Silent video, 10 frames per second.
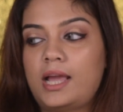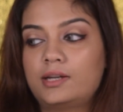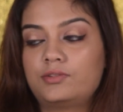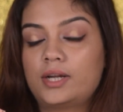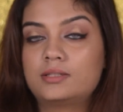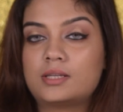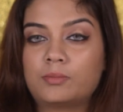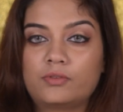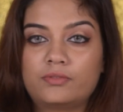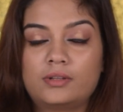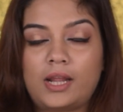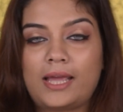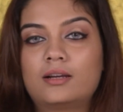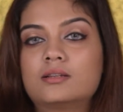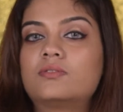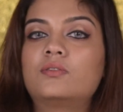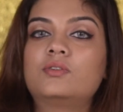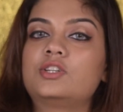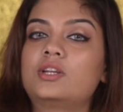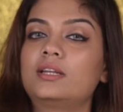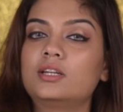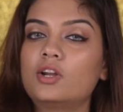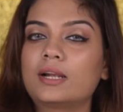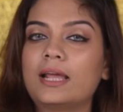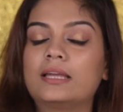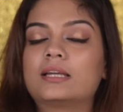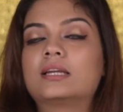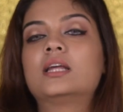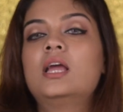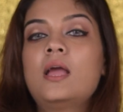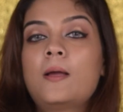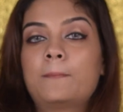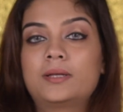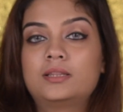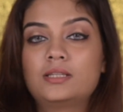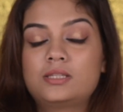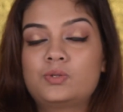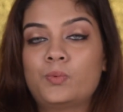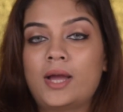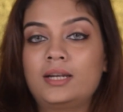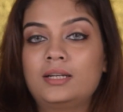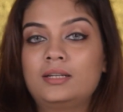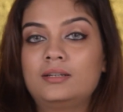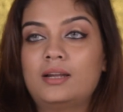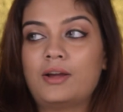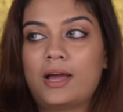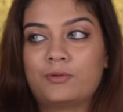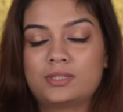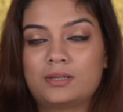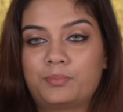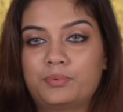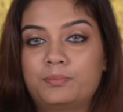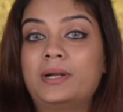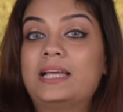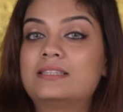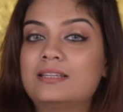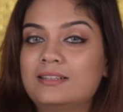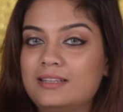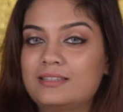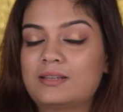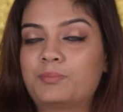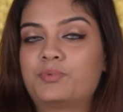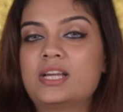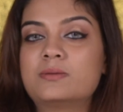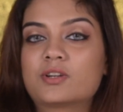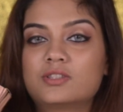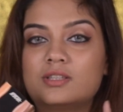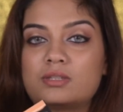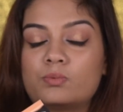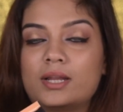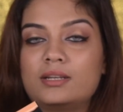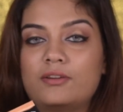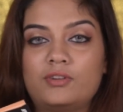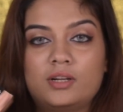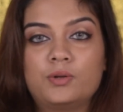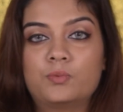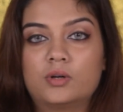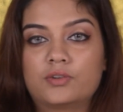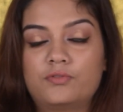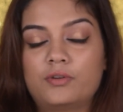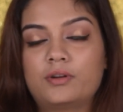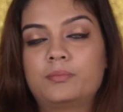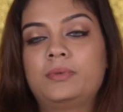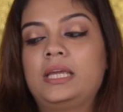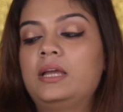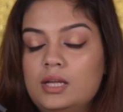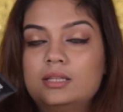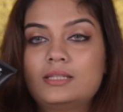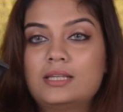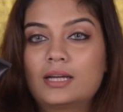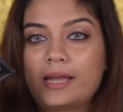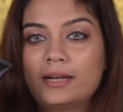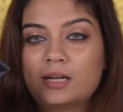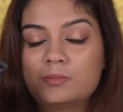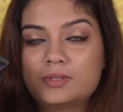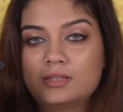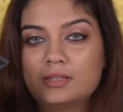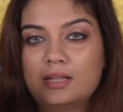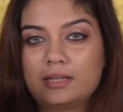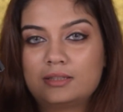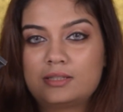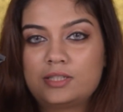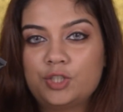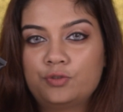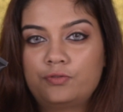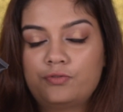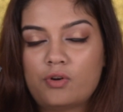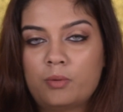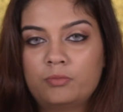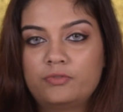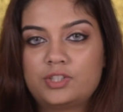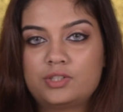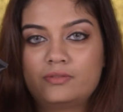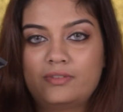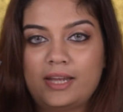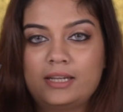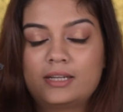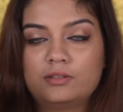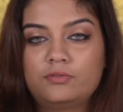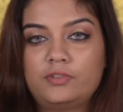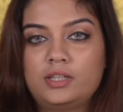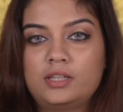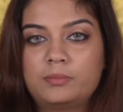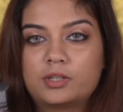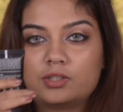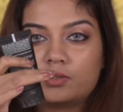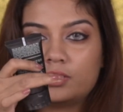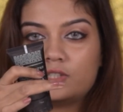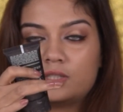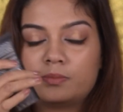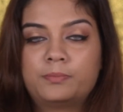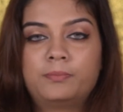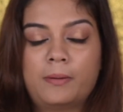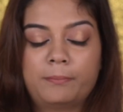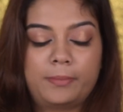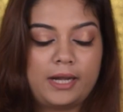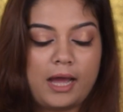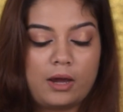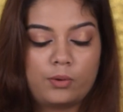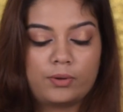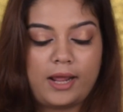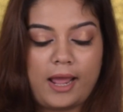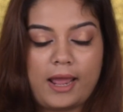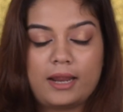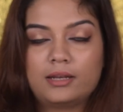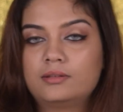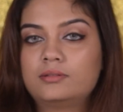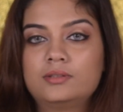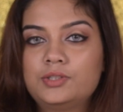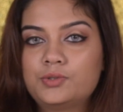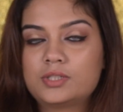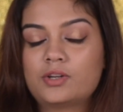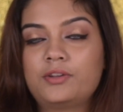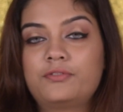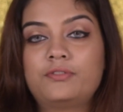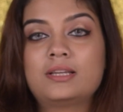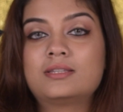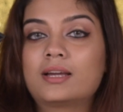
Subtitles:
I tried some of Nykaa's foundation. I did not like it, but this one I was pleasantly surprised, because this one definitely worked for me. This again comes in like this tube form, which is very convenient because you can just pump it out and use it on your face.